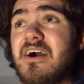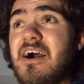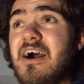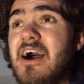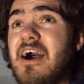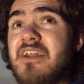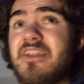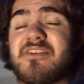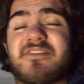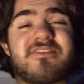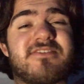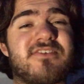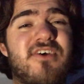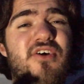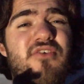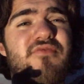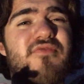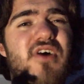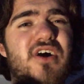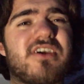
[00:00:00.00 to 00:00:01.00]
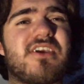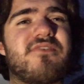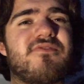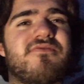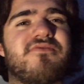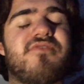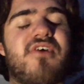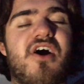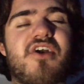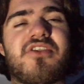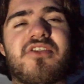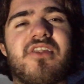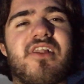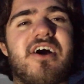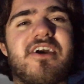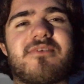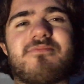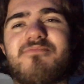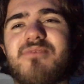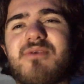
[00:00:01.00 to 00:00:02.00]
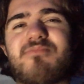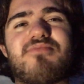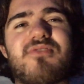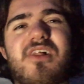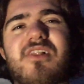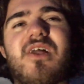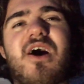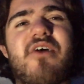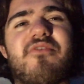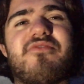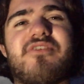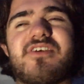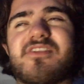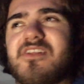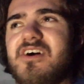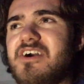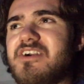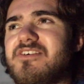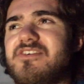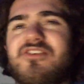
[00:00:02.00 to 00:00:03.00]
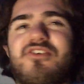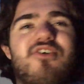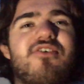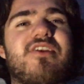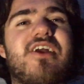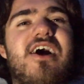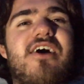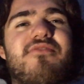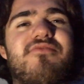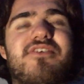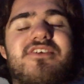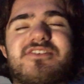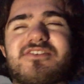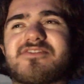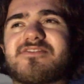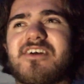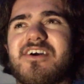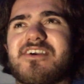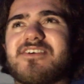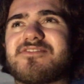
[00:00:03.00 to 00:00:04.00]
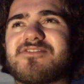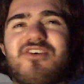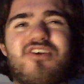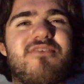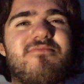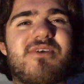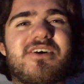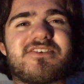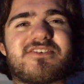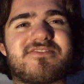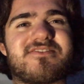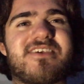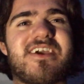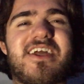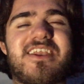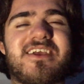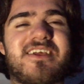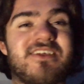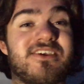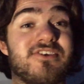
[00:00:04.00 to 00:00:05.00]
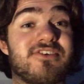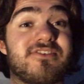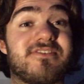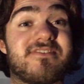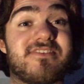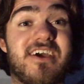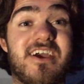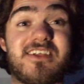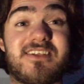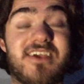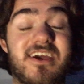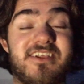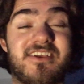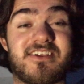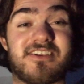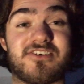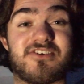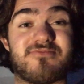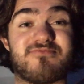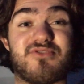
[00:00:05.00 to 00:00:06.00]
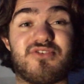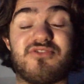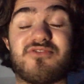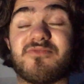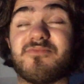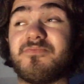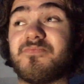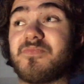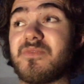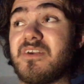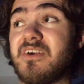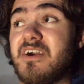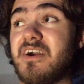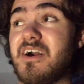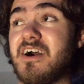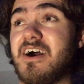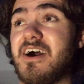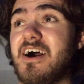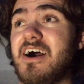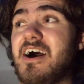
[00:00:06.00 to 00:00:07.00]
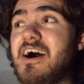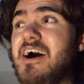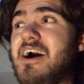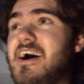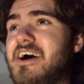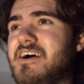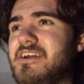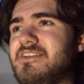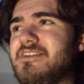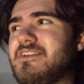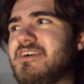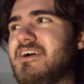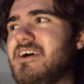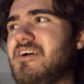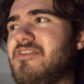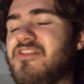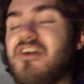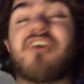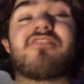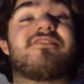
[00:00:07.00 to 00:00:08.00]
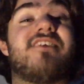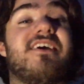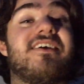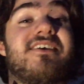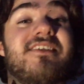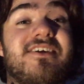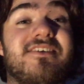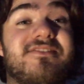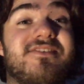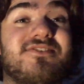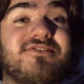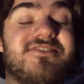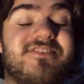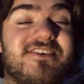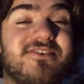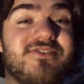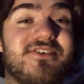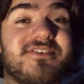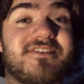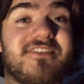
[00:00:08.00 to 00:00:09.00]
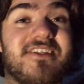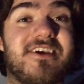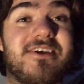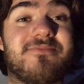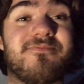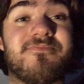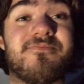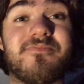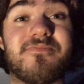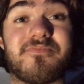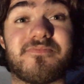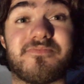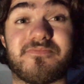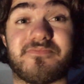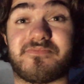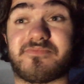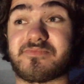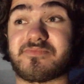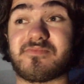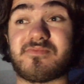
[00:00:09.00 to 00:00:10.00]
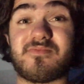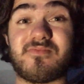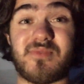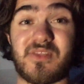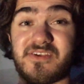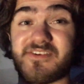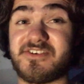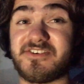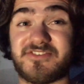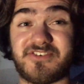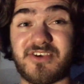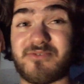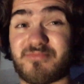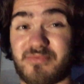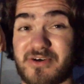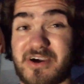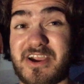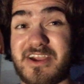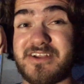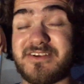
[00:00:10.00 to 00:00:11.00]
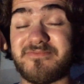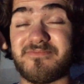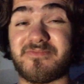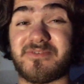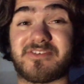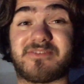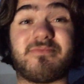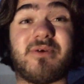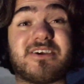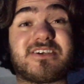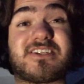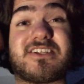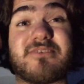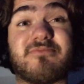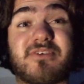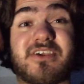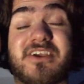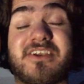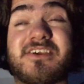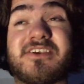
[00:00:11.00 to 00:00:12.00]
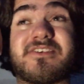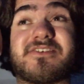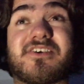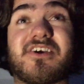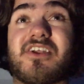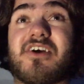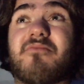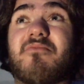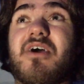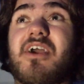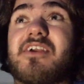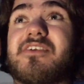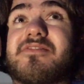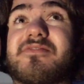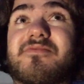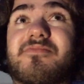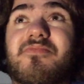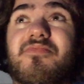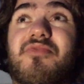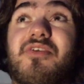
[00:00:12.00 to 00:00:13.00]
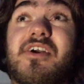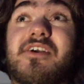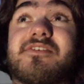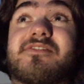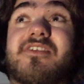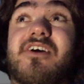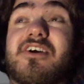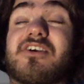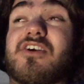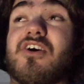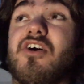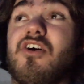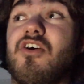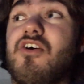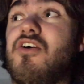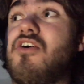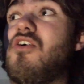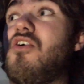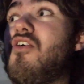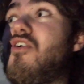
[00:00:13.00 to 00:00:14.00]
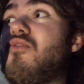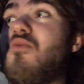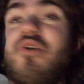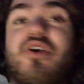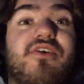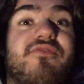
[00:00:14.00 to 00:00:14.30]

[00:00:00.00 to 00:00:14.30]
And it's so fucking fun. Like people are laughing, like you're laughing, just like it's all about just getting in a good state, getting in a good mood, and not taking it too seriously. Because your brain, especially in the beginning, is gonna make things like, oh, what